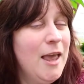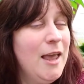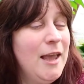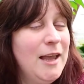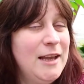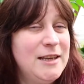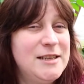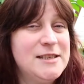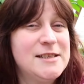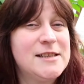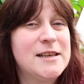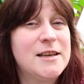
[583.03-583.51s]

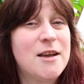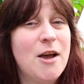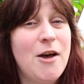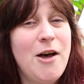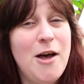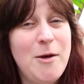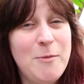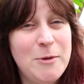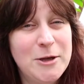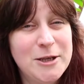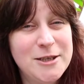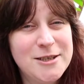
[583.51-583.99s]
It is a
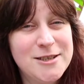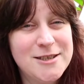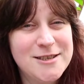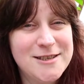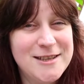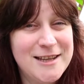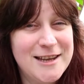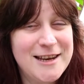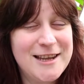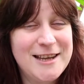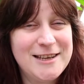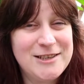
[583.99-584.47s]
garment
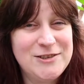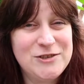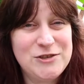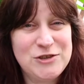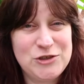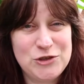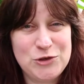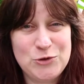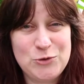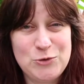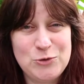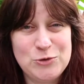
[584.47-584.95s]
that I
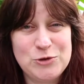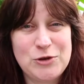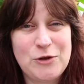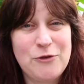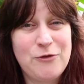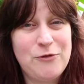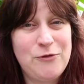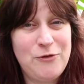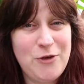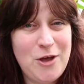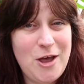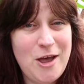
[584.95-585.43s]
showed
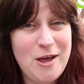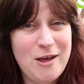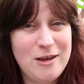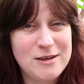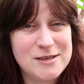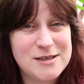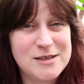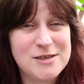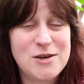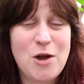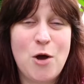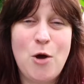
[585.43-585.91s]

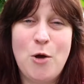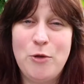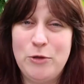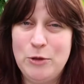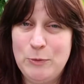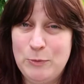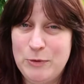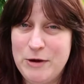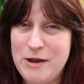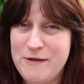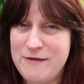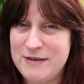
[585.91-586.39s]
first on
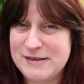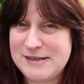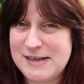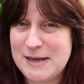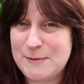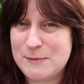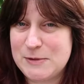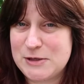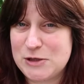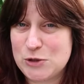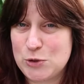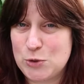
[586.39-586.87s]
the previous
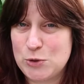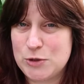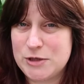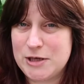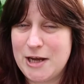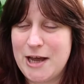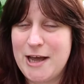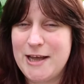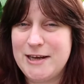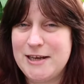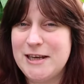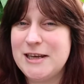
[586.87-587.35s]

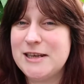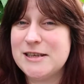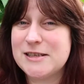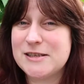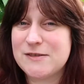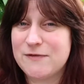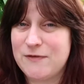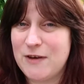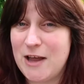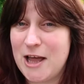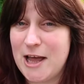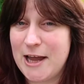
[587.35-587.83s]
episode, and it
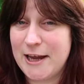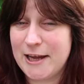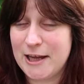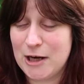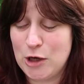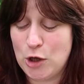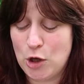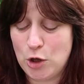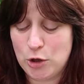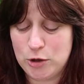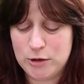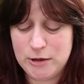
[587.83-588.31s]
is flying
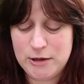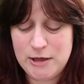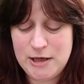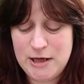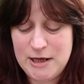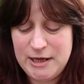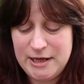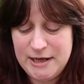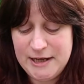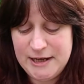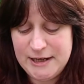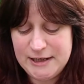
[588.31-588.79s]
along.
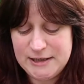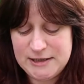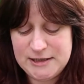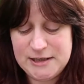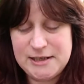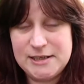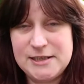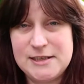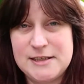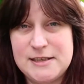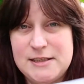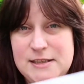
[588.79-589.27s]
It
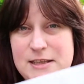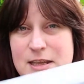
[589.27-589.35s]
is